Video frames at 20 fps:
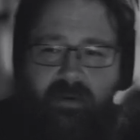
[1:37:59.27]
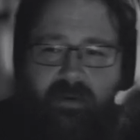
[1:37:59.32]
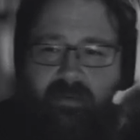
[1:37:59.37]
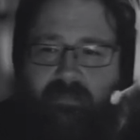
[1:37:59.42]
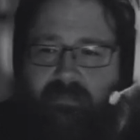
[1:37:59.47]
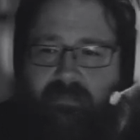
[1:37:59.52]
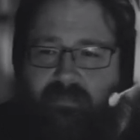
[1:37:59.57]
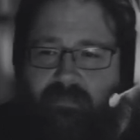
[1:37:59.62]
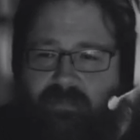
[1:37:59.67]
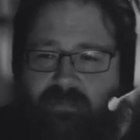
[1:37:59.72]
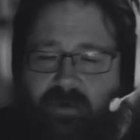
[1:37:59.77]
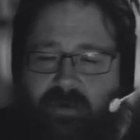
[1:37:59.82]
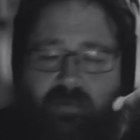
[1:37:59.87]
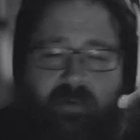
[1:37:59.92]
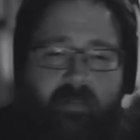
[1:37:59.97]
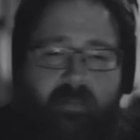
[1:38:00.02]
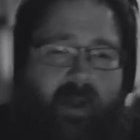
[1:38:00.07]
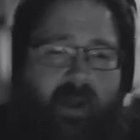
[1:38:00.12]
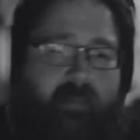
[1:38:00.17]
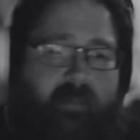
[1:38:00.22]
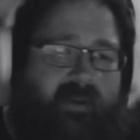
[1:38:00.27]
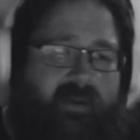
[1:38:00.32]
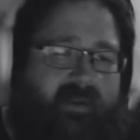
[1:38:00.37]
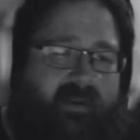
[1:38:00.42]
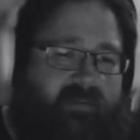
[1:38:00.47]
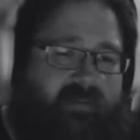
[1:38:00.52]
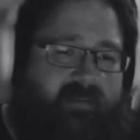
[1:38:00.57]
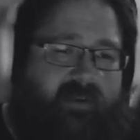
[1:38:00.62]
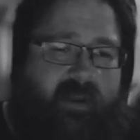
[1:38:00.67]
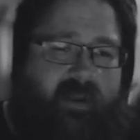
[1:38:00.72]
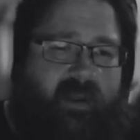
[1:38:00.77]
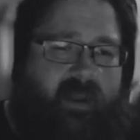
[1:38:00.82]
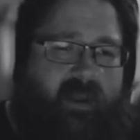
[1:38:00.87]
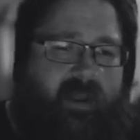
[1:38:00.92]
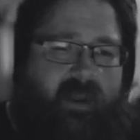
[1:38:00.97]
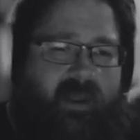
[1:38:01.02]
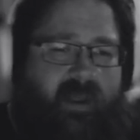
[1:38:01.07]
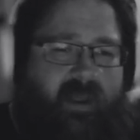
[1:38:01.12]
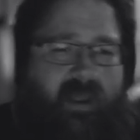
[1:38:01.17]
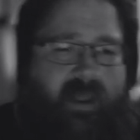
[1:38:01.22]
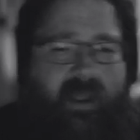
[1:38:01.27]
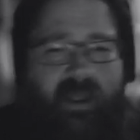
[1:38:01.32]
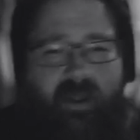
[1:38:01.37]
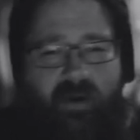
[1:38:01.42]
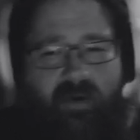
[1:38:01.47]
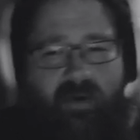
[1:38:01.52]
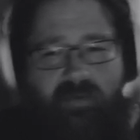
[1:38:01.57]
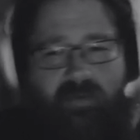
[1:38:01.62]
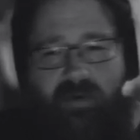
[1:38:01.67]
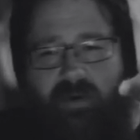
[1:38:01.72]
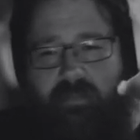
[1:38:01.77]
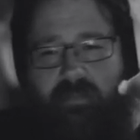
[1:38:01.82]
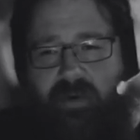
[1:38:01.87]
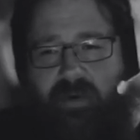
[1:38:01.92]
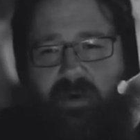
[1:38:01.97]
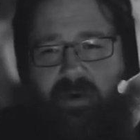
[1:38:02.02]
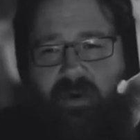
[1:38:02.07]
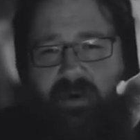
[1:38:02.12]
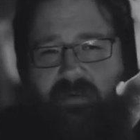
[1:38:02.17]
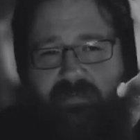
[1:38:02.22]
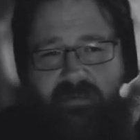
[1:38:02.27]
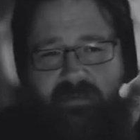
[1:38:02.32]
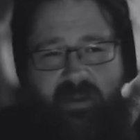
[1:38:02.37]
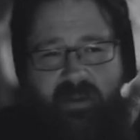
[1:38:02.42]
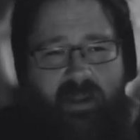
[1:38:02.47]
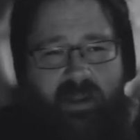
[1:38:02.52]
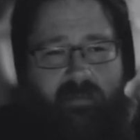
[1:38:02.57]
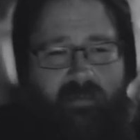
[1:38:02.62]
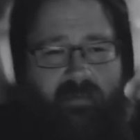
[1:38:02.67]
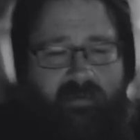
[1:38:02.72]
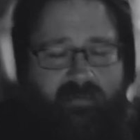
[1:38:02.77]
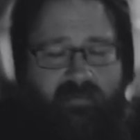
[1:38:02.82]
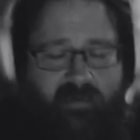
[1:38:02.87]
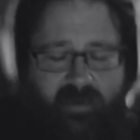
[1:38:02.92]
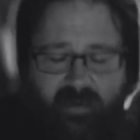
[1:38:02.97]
general populace over a period of time. I forget the